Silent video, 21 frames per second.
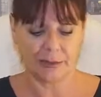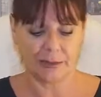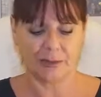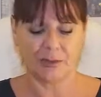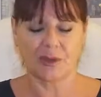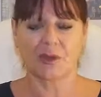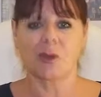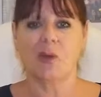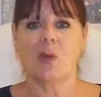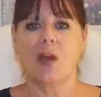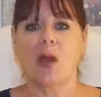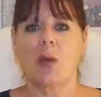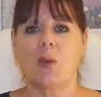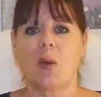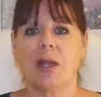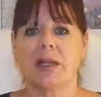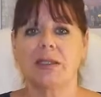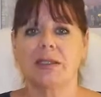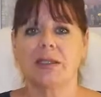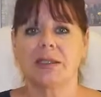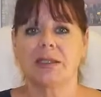saw that
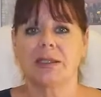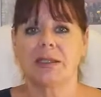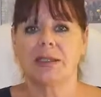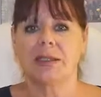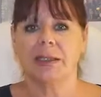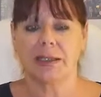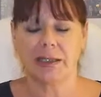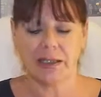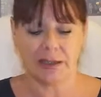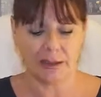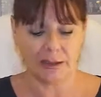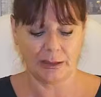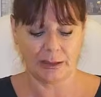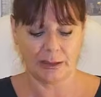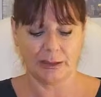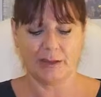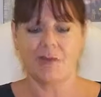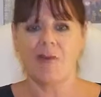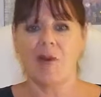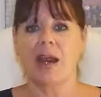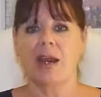waiter today.
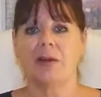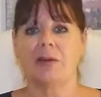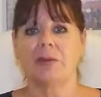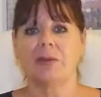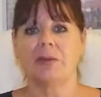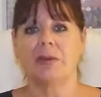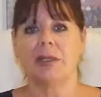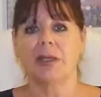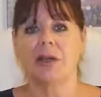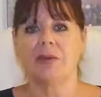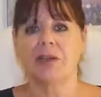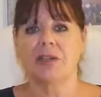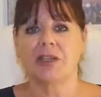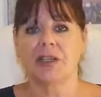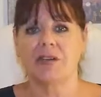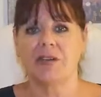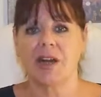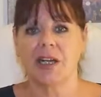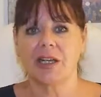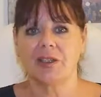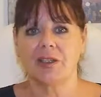I ran in the other
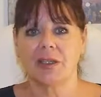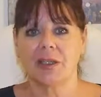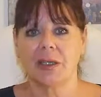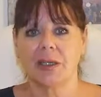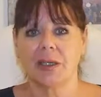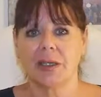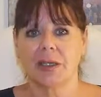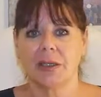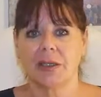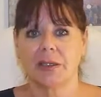direction.